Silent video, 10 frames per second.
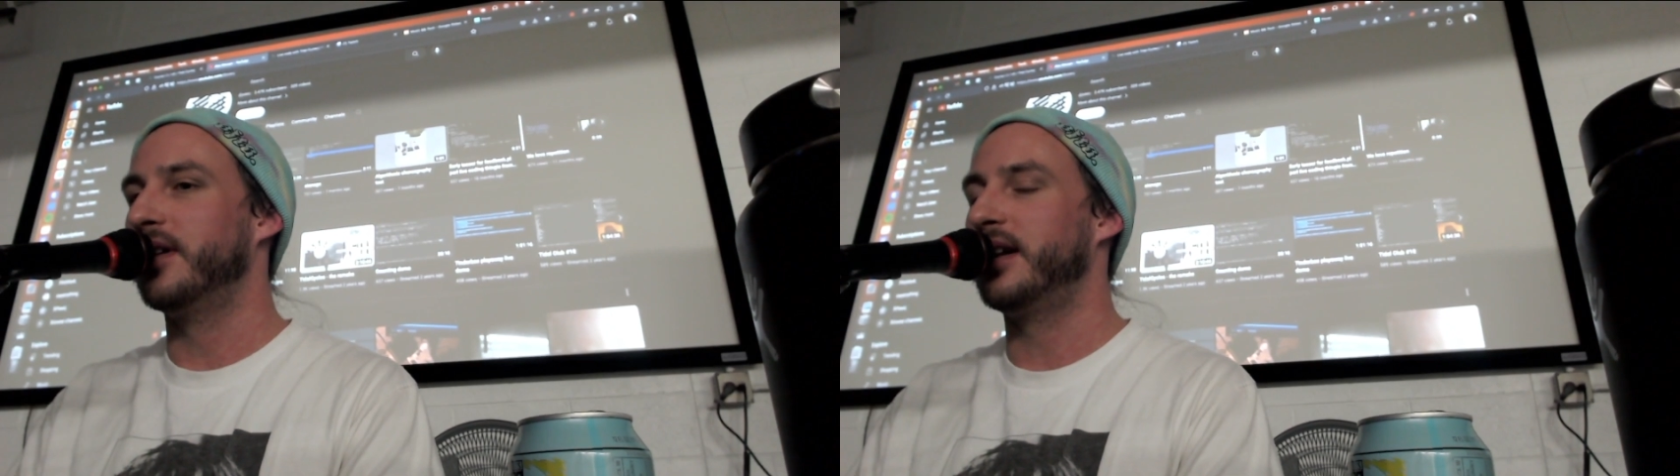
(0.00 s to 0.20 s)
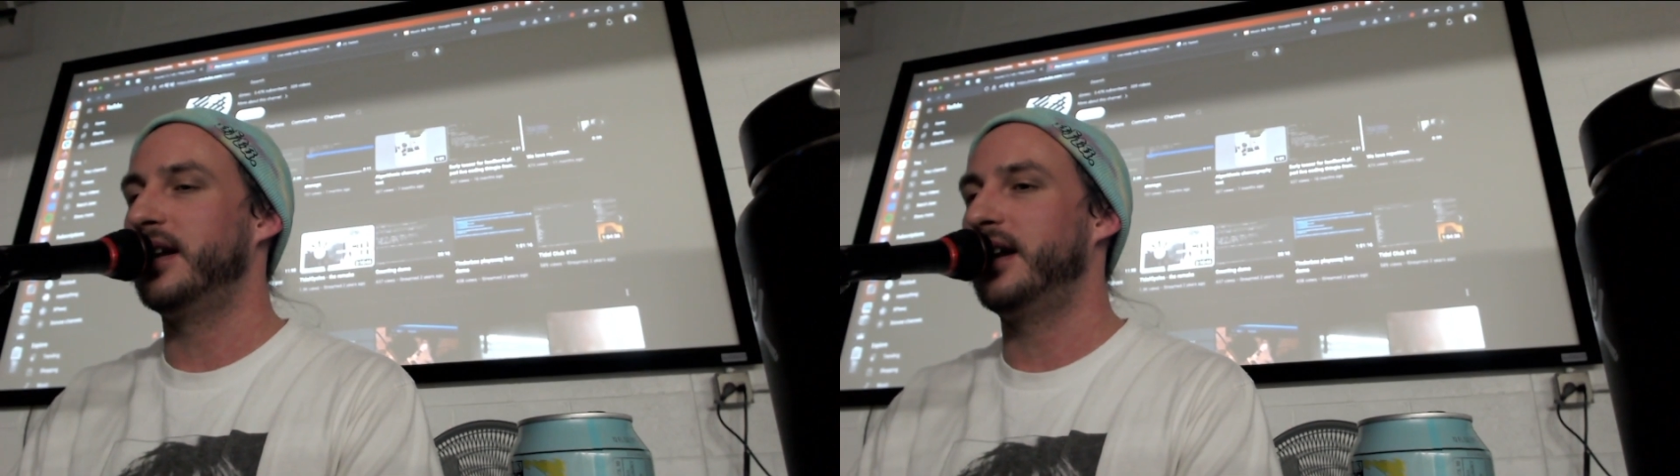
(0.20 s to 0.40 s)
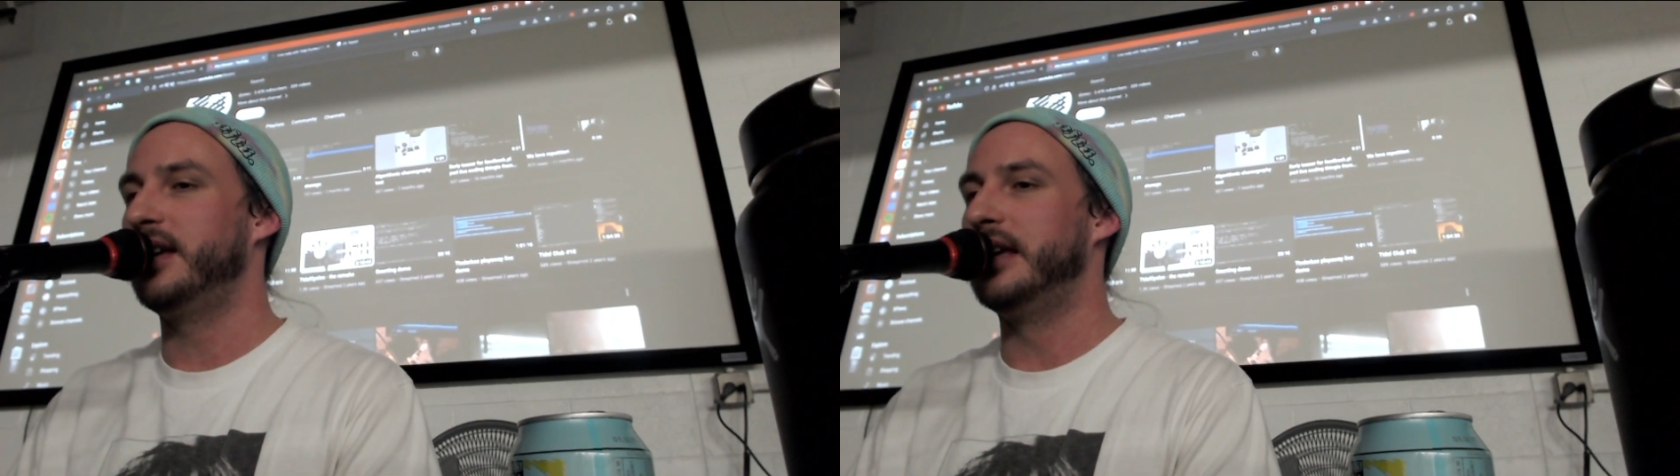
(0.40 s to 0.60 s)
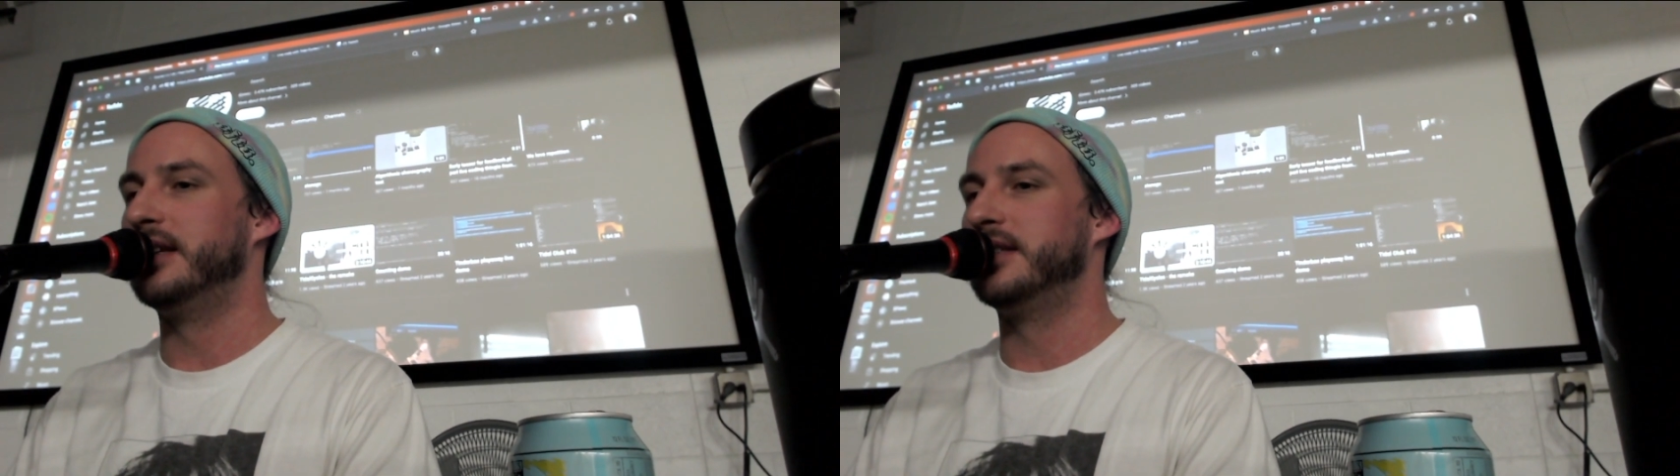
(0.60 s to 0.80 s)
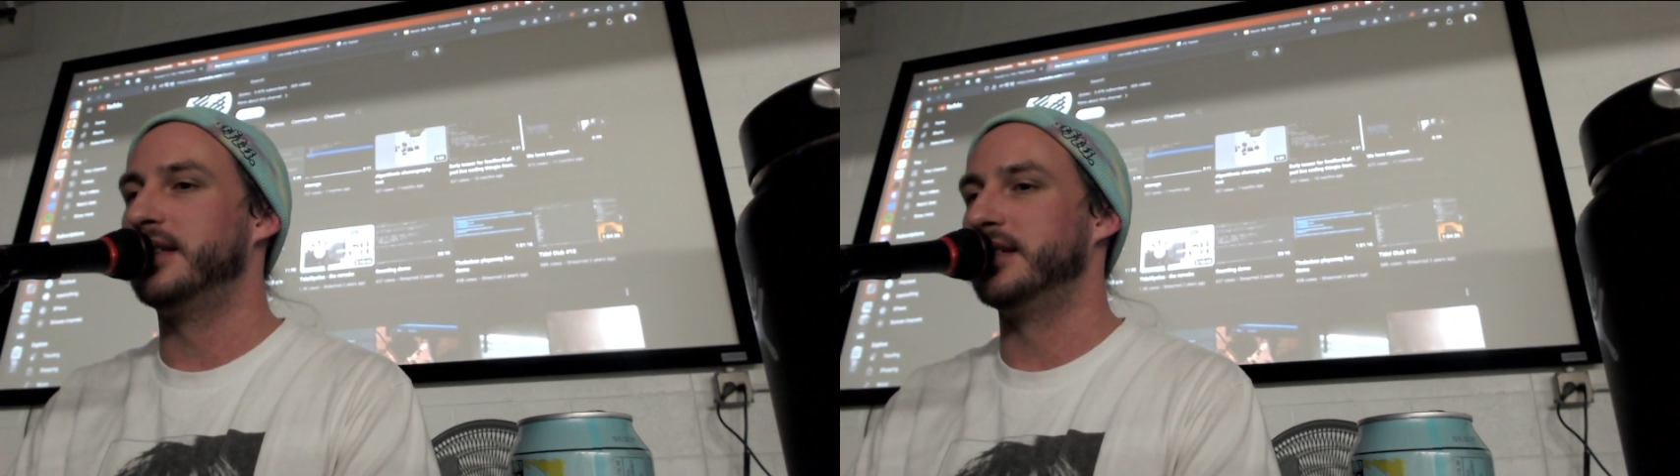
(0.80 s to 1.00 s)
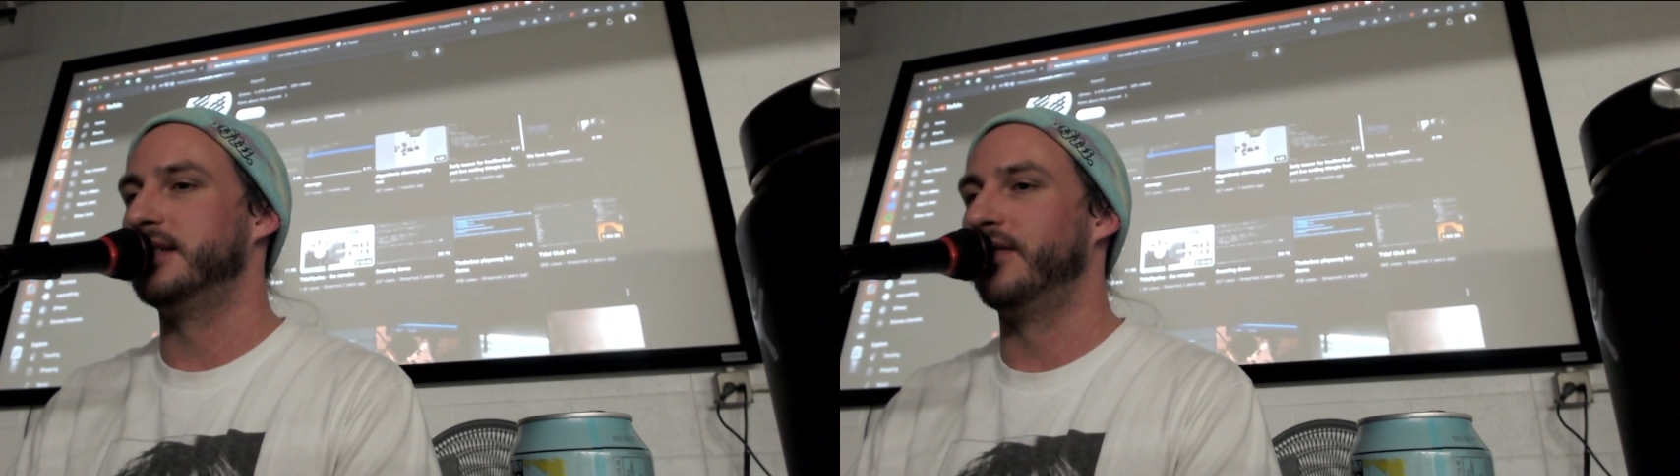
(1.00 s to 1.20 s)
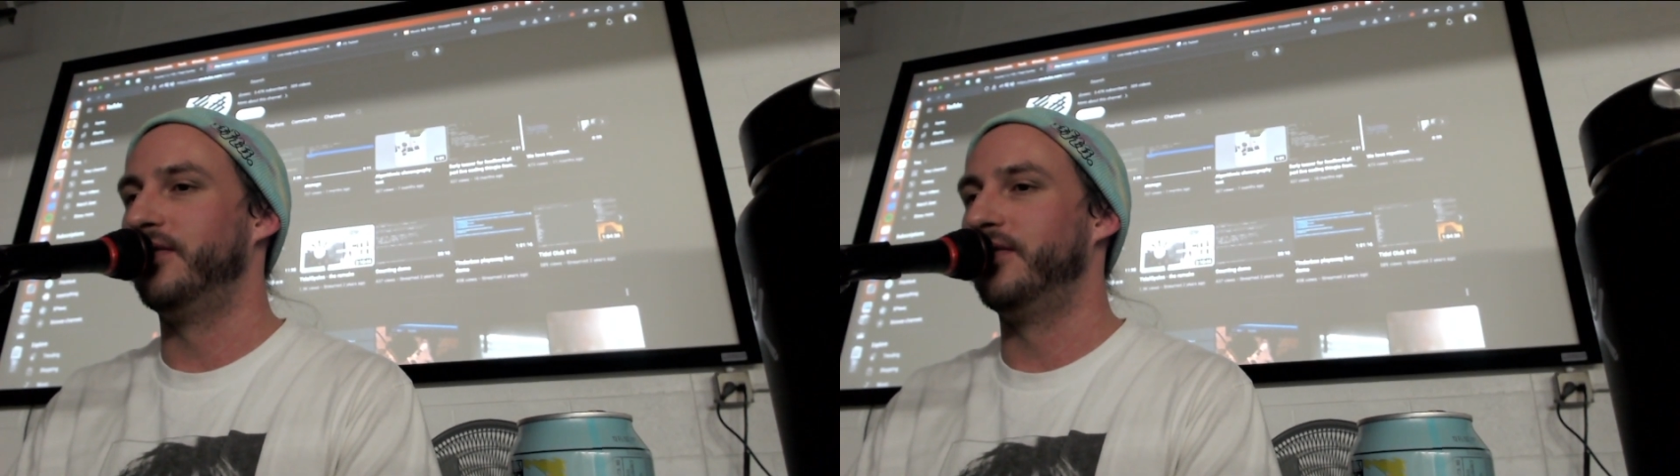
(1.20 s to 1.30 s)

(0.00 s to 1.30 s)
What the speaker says: looking at is this